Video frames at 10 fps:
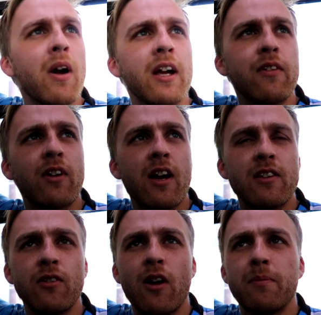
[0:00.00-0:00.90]
Probably give you
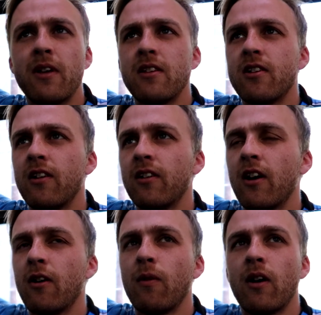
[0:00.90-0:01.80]
guys little updates here and
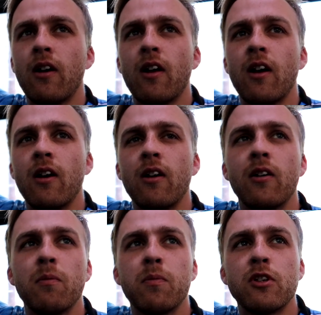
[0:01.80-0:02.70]
there when
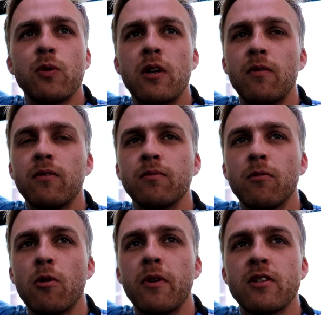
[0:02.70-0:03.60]
uh, between
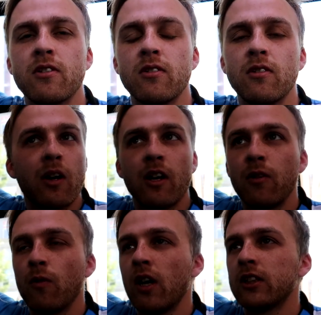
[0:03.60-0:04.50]
moments. I'm
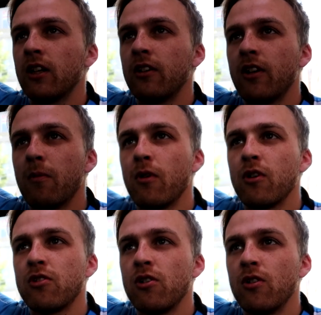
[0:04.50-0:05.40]
gonna watch another demo
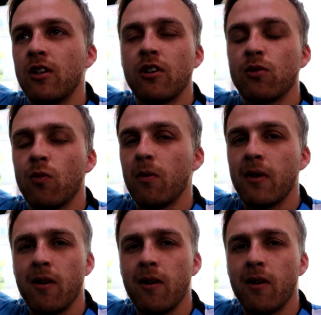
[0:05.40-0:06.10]
or two and then just warm